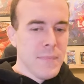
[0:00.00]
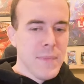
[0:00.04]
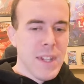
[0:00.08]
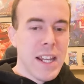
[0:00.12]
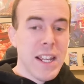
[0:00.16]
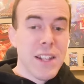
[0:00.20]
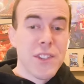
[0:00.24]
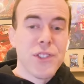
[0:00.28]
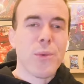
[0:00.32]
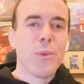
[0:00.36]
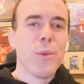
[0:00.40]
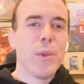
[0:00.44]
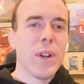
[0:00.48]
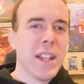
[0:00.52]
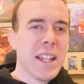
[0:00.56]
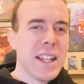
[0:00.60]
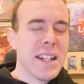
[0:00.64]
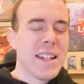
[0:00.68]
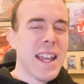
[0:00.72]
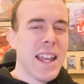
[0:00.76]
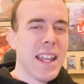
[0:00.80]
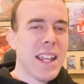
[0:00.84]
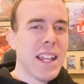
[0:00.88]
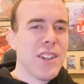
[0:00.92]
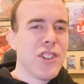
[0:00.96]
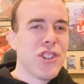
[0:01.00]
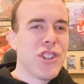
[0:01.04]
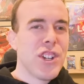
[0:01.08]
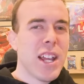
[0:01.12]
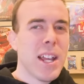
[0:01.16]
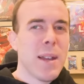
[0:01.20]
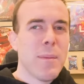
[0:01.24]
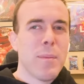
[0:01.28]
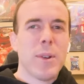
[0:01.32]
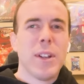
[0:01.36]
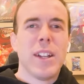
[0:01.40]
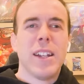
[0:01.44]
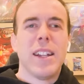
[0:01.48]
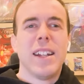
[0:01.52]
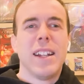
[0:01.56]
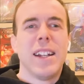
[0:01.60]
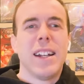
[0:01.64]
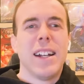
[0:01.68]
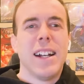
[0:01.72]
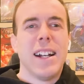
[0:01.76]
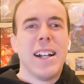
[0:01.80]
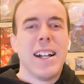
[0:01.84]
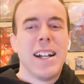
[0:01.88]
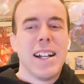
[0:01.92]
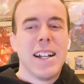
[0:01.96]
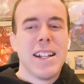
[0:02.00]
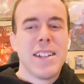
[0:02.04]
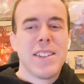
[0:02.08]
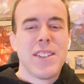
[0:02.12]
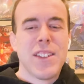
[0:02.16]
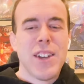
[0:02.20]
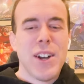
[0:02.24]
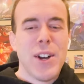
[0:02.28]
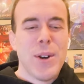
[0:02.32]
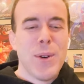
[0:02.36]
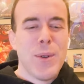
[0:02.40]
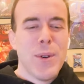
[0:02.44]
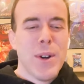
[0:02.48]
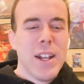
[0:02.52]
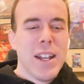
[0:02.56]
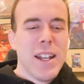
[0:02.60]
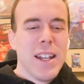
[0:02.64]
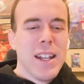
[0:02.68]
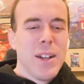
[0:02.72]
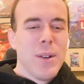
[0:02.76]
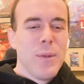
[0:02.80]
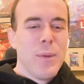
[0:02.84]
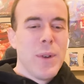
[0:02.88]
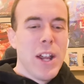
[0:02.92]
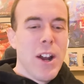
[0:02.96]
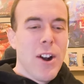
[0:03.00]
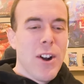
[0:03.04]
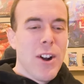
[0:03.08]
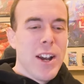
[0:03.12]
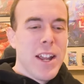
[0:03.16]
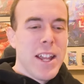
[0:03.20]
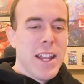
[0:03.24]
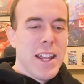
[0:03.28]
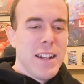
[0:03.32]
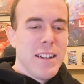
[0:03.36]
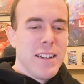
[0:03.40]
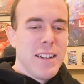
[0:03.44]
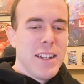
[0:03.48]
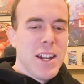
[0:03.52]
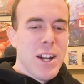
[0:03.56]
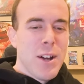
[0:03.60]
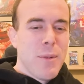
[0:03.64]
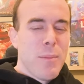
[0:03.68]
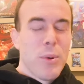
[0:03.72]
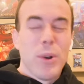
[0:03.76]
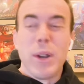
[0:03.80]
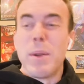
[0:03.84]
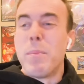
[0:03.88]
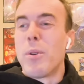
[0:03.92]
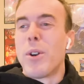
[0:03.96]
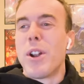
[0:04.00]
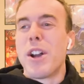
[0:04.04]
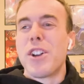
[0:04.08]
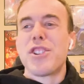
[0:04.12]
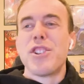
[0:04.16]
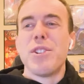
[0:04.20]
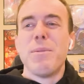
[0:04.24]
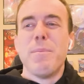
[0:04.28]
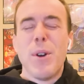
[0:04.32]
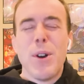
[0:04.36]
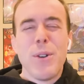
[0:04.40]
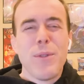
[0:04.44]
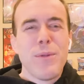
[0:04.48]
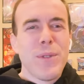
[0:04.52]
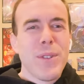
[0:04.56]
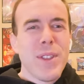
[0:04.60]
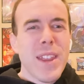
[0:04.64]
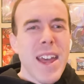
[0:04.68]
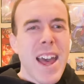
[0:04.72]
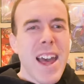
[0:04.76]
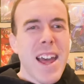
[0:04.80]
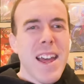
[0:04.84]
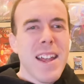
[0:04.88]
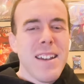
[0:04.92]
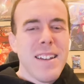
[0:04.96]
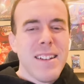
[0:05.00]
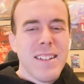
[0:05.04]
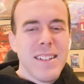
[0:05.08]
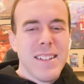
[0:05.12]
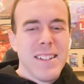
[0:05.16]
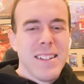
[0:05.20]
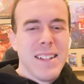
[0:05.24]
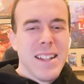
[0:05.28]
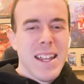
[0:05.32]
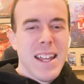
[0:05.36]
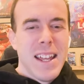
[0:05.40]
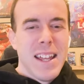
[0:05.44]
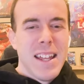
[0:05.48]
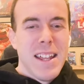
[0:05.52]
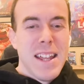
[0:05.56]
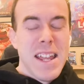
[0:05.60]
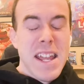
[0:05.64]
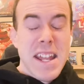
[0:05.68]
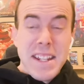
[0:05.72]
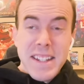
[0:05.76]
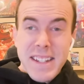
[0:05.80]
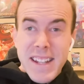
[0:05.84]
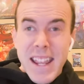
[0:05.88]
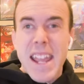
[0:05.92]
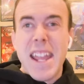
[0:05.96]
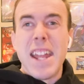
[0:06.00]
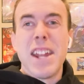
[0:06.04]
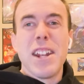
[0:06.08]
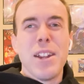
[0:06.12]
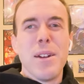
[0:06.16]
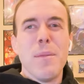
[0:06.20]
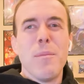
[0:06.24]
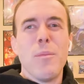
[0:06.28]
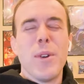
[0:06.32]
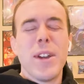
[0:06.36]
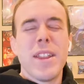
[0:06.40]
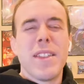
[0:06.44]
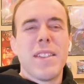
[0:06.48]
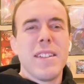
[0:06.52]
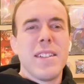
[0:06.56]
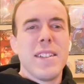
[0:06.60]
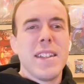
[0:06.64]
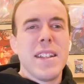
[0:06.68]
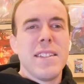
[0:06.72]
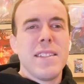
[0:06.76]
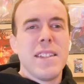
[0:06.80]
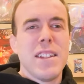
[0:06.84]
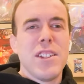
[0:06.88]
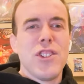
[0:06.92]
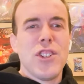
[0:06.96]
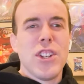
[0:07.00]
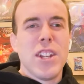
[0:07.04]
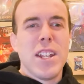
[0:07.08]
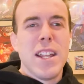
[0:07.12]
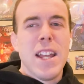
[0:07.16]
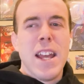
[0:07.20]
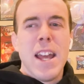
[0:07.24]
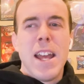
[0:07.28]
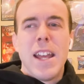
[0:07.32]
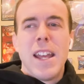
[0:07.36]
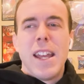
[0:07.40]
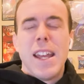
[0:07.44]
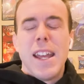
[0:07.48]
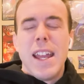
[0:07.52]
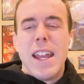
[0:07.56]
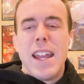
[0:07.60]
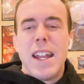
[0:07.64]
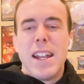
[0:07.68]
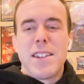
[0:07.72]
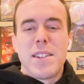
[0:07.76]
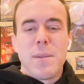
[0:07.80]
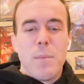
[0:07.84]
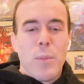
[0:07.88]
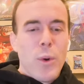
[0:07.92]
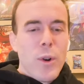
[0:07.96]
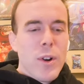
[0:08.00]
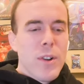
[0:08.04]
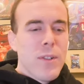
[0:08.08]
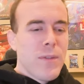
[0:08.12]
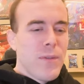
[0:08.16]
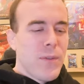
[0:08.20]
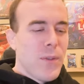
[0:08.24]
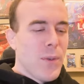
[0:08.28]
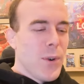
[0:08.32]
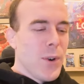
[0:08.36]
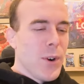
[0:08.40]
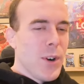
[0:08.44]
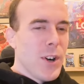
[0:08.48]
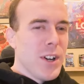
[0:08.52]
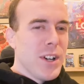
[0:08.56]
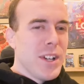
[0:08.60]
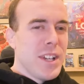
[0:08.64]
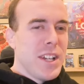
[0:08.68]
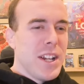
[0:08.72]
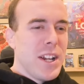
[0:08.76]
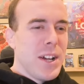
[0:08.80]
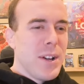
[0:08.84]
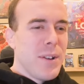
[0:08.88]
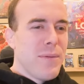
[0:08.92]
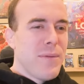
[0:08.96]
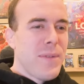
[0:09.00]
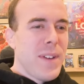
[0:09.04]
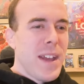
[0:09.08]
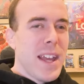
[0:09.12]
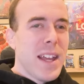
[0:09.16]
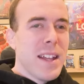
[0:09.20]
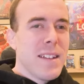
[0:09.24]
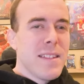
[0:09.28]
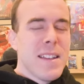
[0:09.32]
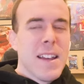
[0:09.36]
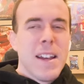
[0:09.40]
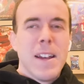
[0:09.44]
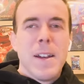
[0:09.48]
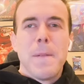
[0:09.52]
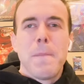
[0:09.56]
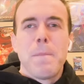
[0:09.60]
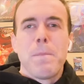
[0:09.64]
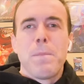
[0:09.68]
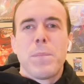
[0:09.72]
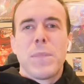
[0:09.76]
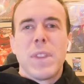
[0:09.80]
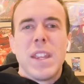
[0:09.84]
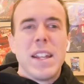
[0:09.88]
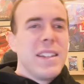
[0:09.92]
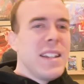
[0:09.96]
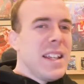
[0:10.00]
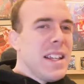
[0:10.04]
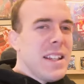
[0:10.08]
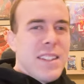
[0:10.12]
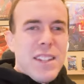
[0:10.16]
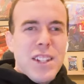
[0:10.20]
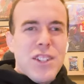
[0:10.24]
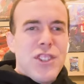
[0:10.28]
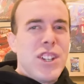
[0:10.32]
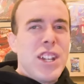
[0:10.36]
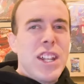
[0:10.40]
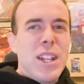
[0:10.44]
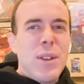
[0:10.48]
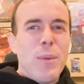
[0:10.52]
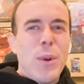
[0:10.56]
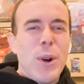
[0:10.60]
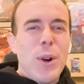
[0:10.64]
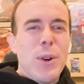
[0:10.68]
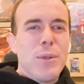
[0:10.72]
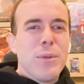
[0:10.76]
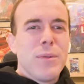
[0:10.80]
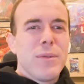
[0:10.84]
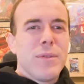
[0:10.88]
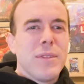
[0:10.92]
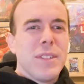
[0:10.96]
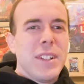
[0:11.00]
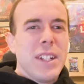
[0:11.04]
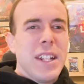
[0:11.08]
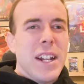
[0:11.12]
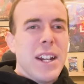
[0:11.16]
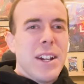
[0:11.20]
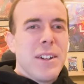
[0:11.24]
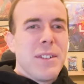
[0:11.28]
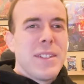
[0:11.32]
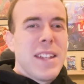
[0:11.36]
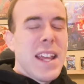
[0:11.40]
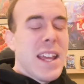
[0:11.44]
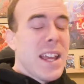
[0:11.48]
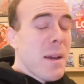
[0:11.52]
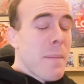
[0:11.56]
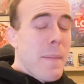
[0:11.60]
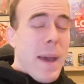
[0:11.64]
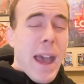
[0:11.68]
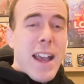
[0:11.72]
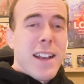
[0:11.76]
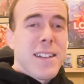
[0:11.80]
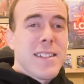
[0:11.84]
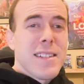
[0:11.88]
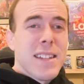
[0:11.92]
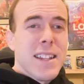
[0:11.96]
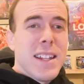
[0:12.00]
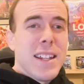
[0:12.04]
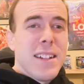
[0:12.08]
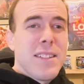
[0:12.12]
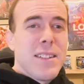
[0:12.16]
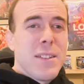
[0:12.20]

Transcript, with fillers: it's really taking shape. Uh, so we are in, you know, pre-production mode for that uh, in tandem with the TCG. And it's important for, you know, fans. The TCG won't, you know, take a backseat